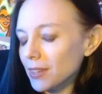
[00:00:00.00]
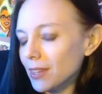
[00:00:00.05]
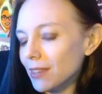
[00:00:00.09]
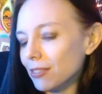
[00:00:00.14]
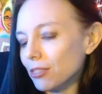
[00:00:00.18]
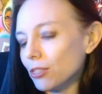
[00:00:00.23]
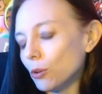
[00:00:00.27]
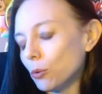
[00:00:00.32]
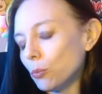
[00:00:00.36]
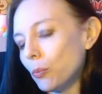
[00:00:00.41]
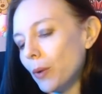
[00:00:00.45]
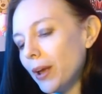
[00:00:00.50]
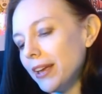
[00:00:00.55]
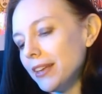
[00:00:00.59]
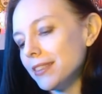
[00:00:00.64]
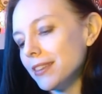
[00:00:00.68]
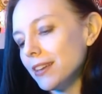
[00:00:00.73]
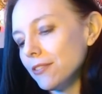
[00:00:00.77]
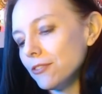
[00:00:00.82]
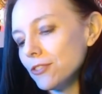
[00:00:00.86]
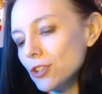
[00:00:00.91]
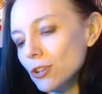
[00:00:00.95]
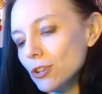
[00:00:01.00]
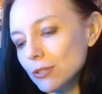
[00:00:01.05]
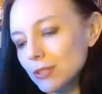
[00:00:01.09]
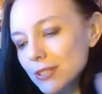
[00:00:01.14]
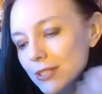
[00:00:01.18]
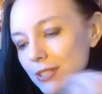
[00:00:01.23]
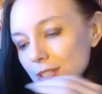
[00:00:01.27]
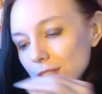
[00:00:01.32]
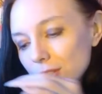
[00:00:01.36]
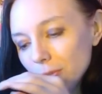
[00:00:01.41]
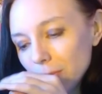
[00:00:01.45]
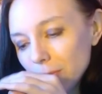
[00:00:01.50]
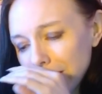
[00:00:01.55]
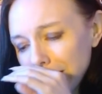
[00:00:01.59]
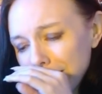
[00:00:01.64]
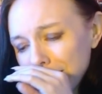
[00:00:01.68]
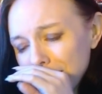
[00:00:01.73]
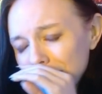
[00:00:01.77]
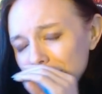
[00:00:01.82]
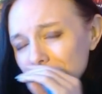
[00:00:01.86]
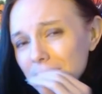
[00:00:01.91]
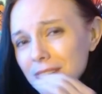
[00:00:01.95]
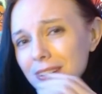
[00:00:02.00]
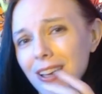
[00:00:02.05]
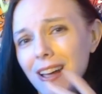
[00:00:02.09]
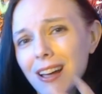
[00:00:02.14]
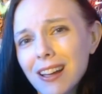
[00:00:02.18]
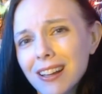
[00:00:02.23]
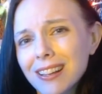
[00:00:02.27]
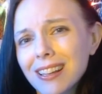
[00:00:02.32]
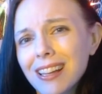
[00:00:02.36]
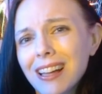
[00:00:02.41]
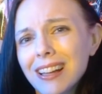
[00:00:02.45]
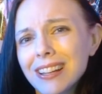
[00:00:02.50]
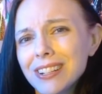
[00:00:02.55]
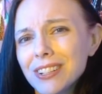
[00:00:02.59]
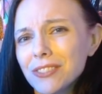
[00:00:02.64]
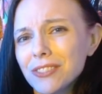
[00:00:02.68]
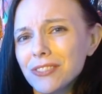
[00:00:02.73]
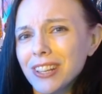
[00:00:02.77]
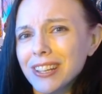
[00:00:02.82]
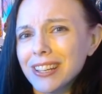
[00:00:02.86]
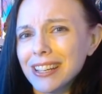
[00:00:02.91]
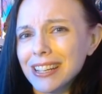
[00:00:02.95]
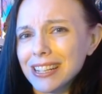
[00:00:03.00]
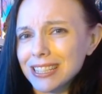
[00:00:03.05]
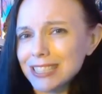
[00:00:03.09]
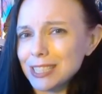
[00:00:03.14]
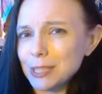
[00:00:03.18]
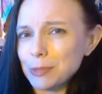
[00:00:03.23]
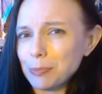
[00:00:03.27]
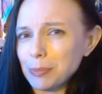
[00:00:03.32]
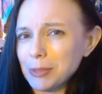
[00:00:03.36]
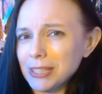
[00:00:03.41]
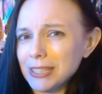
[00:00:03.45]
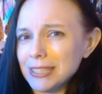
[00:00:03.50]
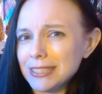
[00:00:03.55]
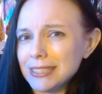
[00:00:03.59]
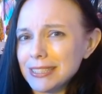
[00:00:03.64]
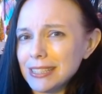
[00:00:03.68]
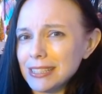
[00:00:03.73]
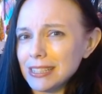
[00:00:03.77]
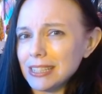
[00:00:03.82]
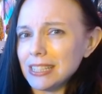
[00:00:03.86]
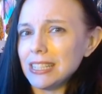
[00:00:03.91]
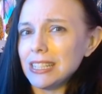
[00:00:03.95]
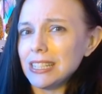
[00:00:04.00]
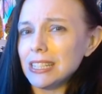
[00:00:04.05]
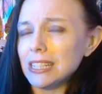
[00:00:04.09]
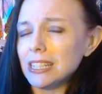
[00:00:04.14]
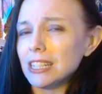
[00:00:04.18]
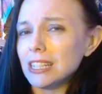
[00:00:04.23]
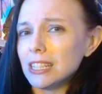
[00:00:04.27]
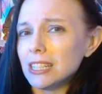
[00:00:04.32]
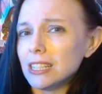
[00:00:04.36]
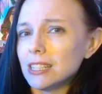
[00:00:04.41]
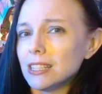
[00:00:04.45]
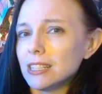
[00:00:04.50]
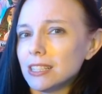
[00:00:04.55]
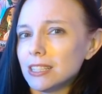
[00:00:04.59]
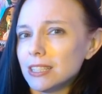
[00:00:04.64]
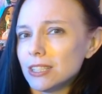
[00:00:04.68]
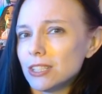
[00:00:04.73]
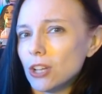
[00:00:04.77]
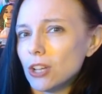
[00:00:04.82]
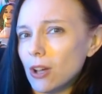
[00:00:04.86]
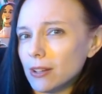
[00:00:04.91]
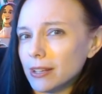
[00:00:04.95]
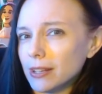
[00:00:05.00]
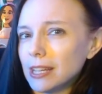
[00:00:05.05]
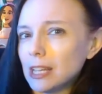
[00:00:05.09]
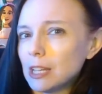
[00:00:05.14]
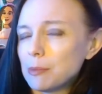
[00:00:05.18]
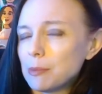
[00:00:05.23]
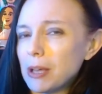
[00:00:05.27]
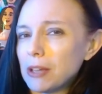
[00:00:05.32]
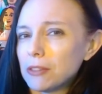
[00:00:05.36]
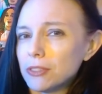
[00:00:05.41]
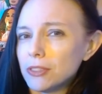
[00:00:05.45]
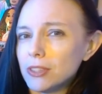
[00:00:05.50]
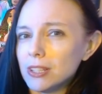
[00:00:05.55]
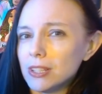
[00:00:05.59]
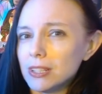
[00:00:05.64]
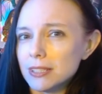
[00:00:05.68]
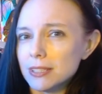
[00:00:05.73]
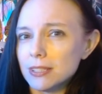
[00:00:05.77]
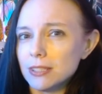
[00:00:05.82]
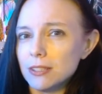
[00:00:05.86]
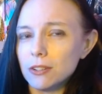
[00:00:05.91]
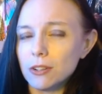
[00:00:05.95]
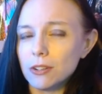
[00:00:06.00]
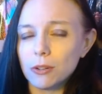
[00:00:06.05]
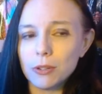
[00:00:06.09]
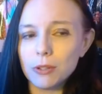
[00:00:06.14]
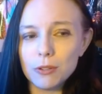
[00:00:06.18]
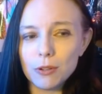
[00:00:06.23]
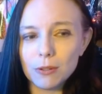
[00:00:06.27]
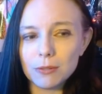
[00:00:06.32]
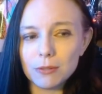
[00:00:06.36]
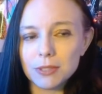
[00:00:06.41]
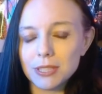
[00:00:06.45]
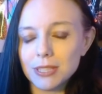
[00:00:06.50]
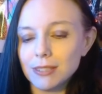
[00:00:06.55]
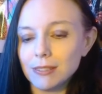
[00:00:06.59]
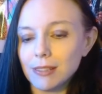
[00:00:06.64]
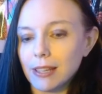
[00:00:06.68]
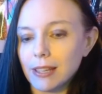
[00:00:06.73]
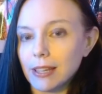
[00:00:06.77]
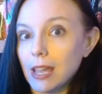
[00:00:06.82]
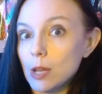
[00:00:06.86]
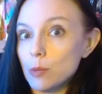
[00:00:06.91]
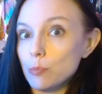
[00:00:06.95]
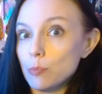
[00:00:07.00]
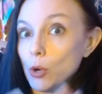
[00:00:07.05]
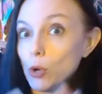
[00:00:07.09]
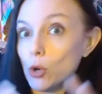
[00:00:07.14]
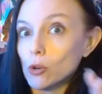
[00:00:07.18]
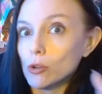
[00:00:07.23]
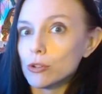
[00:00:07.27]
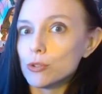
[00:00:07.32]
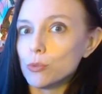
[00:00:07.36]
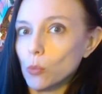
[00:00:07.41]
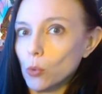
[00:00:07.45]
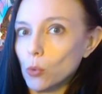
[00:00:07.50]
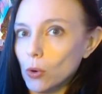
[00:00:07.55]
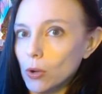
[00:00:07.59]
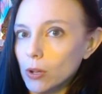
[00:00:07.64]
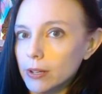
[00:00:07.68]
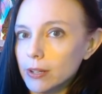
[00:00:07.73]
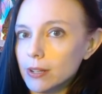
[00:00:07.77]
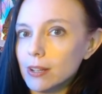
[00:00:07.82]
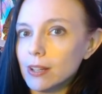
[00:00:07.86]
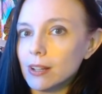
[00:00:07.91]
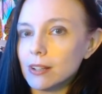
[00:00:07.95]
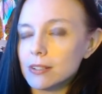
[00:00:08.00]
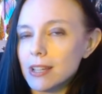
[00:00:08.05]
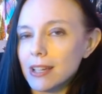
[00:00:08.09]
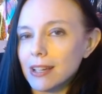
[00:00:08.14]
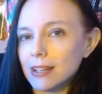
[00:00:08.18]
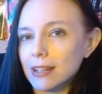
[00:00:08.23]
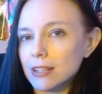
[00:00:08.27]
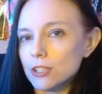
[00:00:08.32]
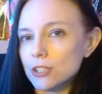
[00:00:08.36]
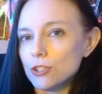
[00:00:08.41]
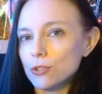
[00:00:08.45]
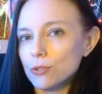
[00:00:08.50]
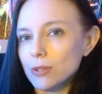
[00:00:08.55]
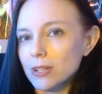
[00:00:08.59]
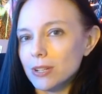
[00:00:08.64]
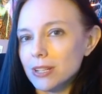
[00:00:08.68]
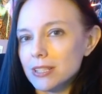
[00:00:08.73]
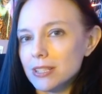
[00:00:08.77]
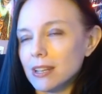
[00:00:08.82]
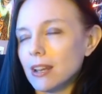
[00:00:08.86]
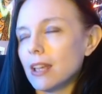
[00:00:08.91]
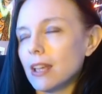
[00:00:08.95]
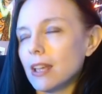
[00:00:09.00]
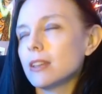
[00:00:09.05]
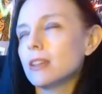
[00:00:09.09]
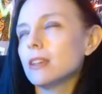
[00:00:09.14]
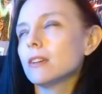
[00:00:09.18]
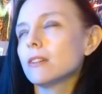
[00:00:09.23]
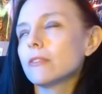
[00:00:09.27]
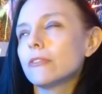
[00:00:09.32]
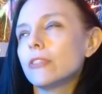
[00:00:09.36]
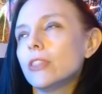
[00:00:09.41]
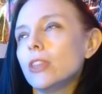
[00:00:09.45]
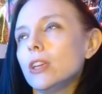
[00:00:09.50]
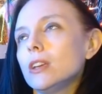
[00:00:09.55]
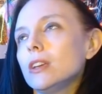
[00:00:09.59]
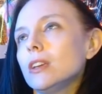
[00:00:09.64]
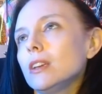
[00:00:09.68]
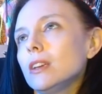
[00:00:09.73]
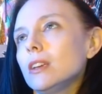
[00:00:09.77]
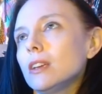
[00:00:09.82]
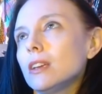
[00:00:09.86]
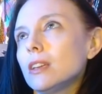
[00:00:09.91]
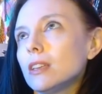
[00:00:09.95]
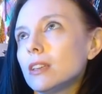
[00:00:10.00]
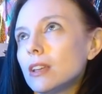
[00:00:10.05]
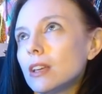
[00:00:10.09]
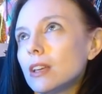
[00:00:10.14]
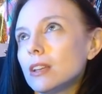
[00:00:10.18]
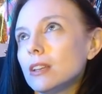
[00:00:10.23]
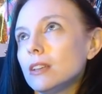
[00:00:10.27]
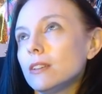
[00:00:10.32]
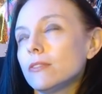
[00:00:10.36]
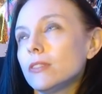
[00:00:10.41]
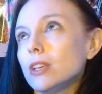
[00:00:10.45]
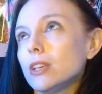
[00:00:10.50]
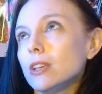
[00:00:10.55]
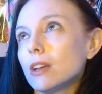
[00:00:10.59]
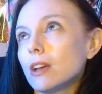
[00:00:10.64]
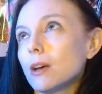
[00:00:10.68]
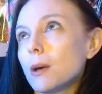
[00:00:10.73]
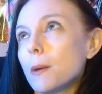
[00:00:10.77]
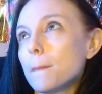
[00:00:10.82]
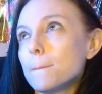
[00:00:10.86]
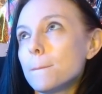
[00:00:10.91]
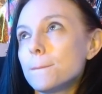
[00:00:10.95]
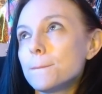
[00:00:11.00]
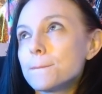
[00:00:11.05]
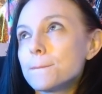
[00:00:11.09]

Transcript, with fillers: the way they've chosen to do it and that they're not kind of like explicitly talking about this you know you don't see like a part one attached to it in any of the in any of the um